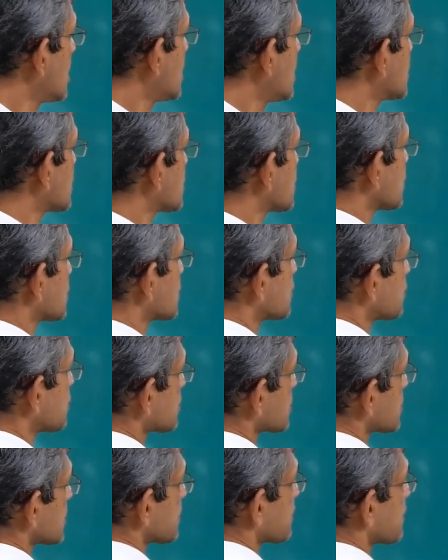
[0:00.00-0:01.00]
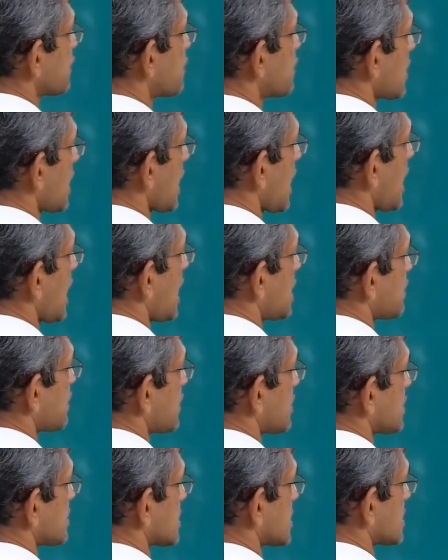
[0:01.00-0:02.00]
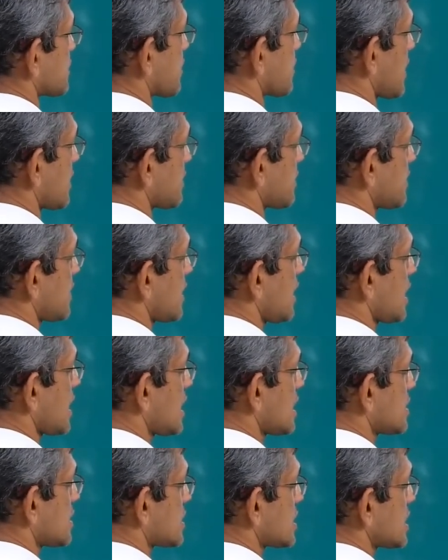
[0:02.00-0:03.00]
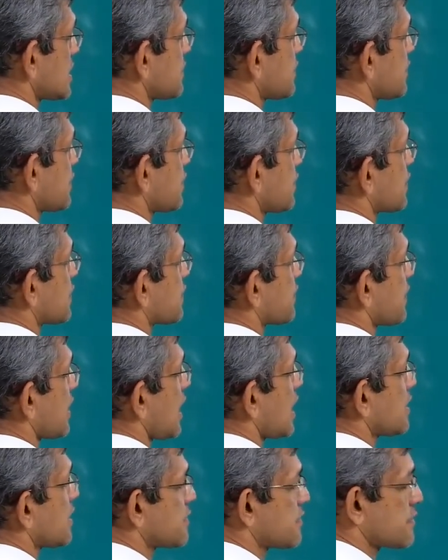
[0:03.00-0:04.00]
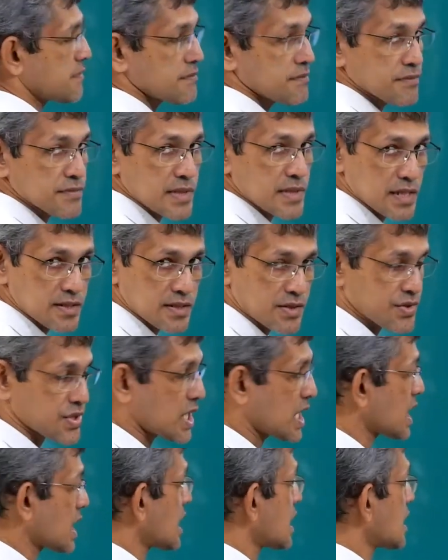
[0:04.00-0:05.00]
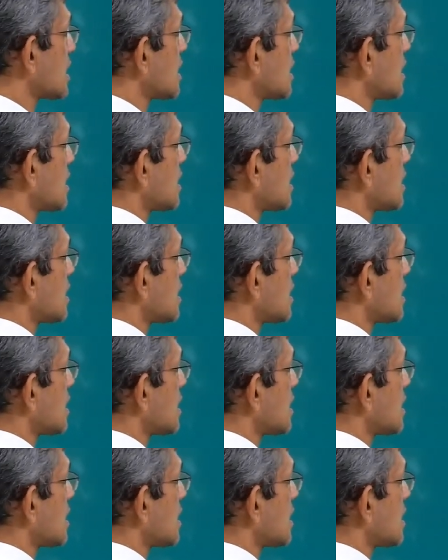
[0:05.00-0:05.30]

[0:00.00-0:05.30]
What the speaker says: So 2, 3, 4 and 1, 6, 5. Again 3, 4, 5, that's a triangle.